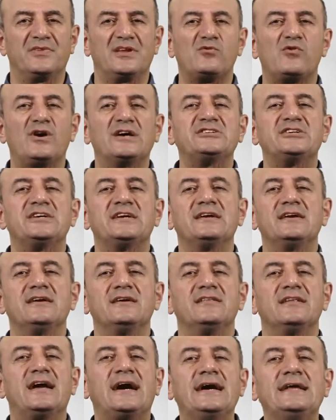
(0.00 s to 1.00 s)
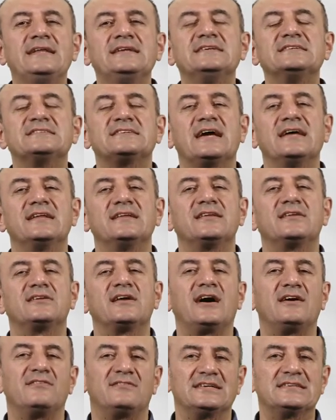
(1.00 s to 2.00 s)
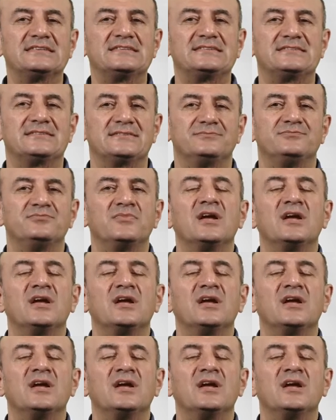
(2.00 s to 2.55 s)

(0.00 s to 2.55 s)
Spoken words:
washing linens and towels,